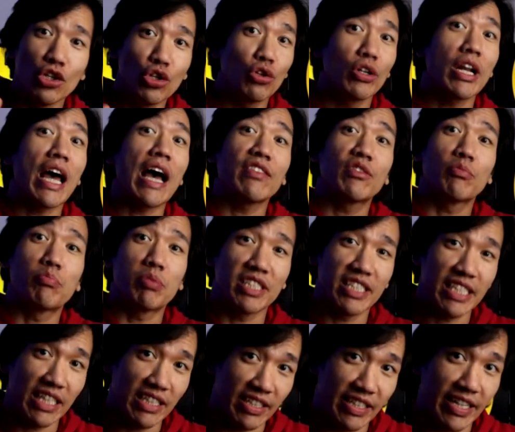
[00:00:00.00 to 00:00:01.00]
you don't have to
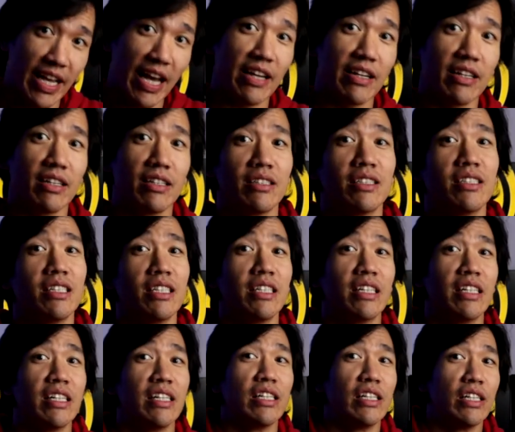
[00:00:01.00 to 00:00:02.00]
present the kata.
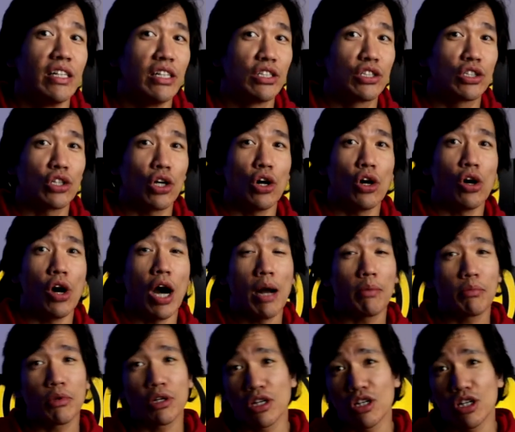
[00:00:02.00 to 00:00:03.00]
So
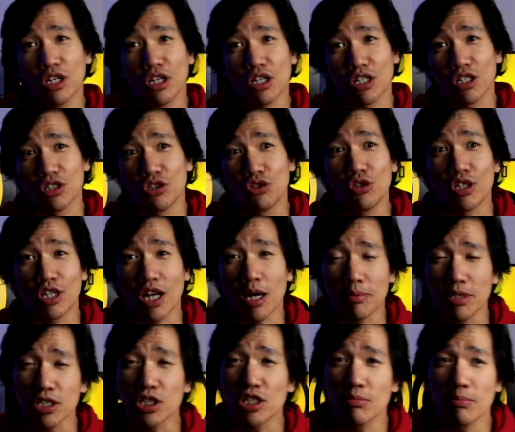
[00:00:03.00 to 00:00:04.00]
I'm gonna do the
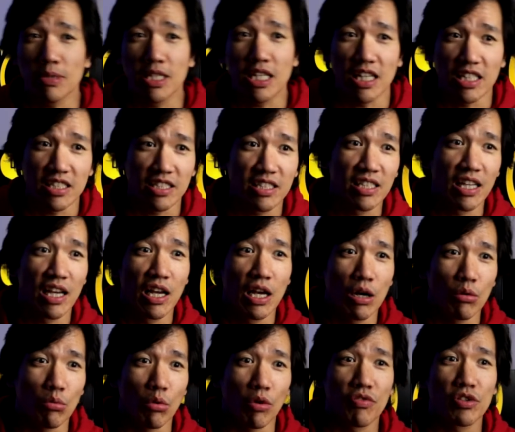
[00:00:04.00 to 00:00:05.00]
competition because,
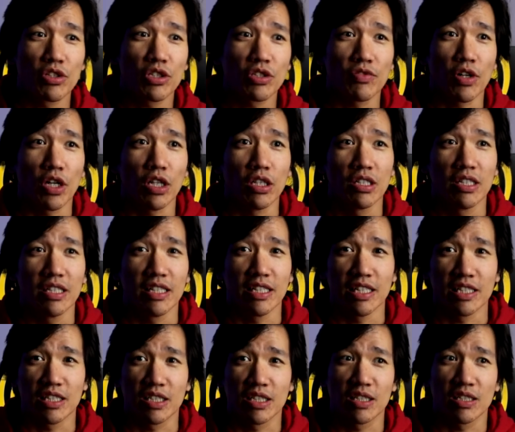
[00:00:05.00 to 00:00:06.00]
well, first of all,
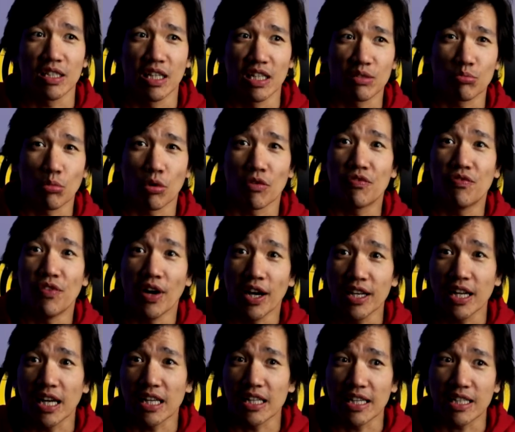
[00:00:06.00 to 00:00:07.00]
it's, it's more
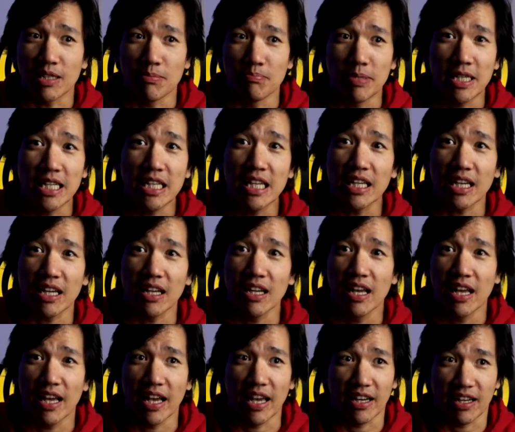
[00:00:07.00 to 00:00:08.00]
fun. I like competing
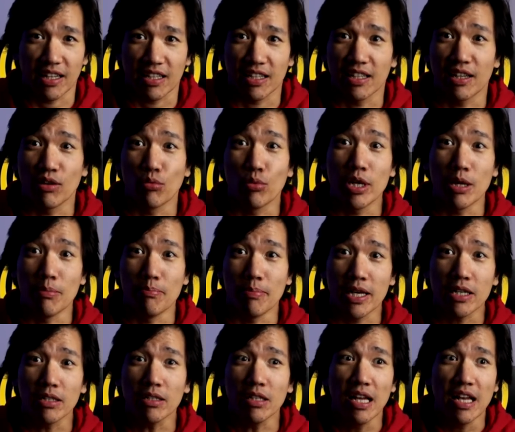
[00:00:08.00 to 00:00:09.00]
and I can win a
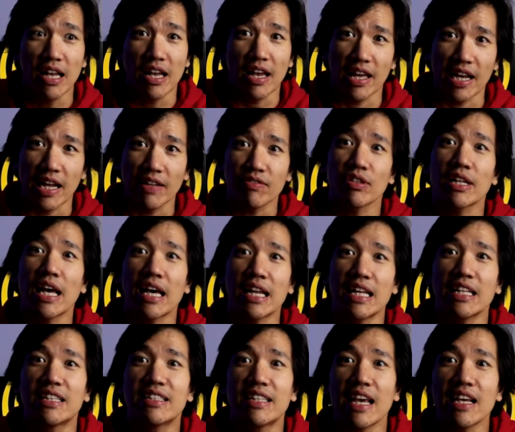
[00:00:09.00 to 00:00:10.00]
medal. And after
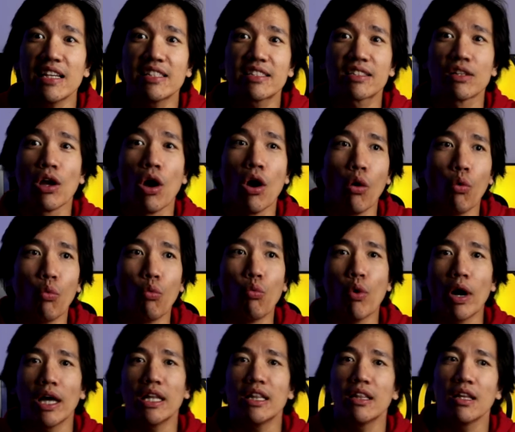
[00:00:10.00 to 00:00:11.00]
that, it takes
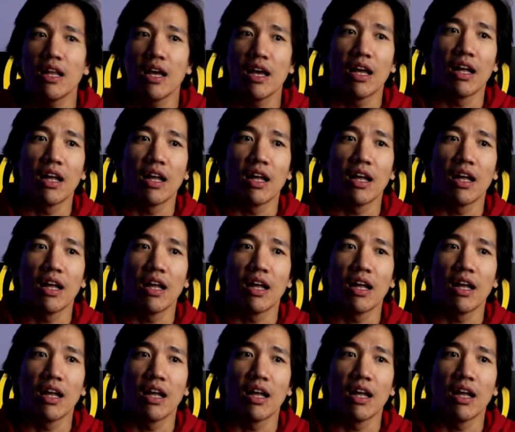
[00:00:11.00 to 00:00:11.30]
one